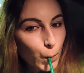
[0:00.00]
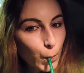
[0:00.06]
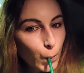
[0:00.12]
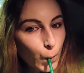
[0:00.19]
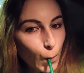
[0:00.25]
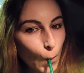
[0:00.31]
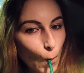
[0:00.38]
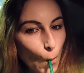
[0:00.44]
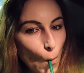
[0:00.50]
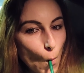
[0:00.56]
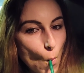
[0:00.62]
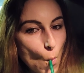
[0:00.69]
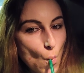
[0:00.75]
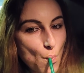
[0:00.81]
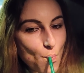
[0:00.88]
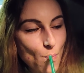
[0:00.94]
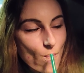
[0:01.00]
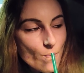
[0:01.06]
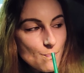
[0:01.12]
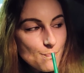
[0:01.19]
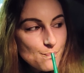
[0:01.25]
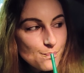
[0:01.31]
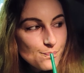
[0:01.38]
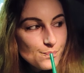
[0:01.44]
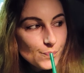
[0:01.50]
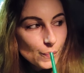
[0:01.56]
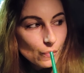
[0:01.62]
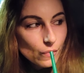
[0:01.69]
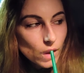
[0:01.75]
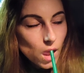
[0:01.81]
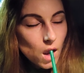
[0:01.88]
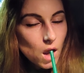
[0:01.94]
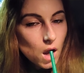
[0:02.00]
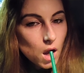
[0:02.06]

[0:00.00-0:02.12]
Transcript: (silence)